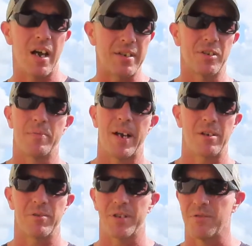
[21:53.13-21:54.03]
until the
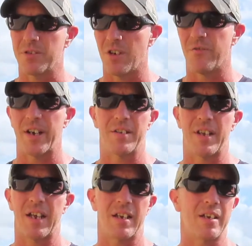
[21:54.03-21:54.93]
battery was so sulfated
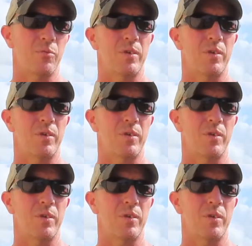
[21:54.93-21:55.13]
that it